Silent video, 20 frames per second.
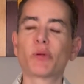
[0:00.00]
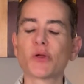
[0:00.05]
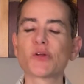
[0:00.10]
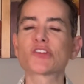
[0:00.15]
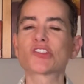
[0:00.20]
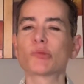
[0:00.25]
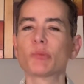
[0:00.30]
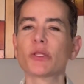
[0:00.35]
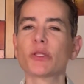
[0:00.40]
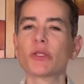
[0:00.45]

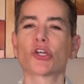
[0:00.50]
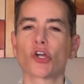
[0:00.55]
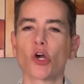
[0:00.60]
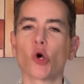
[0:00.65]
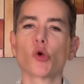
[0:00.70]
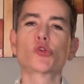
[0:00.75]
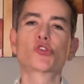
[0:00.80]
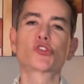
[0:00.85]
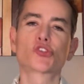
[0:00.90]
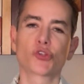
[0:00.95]
appears to be
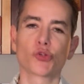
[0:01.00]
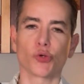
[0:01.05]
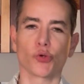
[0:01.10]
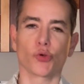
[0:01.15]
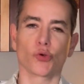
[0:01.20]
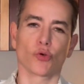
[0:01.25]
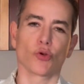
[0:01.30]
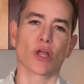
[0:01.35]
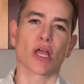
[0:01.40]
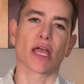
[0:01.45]
the go
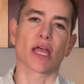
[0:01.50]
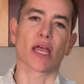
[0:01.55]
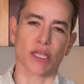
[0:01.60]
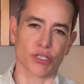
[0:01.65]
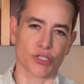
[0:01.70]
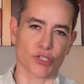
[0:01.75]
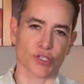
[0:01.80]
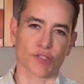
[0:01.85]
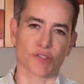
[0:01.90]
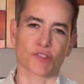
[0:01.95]
to
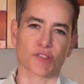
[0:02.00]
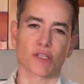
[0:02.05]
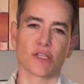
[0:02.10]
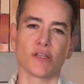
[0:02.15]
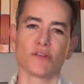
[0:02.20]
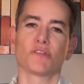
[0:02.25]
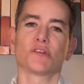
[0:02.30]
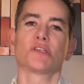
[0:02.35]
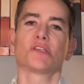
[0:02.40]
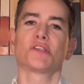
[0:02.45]

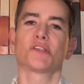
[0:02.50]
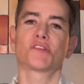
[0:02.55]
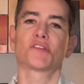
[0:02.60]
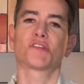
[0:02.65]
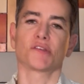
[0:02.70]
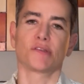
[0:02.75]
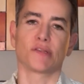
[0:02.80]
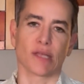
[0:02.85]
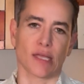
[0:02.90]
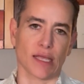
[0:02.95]
agent
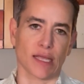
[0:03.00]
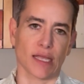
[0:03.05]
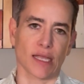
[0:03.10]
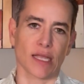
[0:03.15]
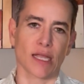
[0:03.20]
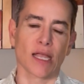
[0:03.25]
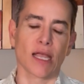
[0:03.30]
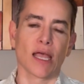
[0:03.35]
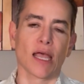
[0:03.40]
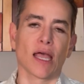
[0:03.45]
even
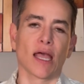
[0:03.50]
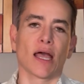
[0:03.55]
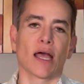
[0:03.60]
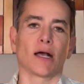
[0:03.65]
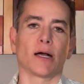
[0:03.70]
today.